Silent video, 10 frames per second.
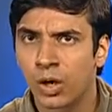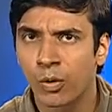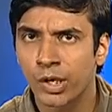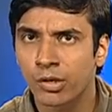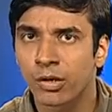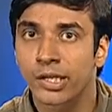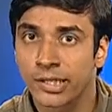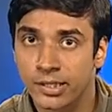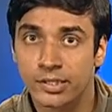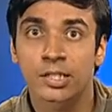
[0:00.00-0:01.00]
what do you call?
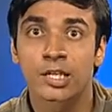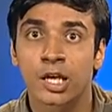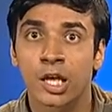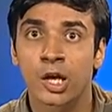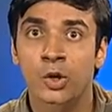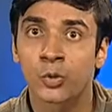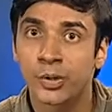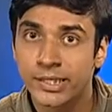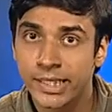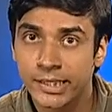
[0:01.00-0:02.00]
Yes, to be
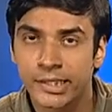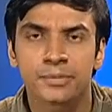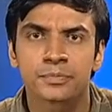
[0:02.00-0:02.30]
rejected.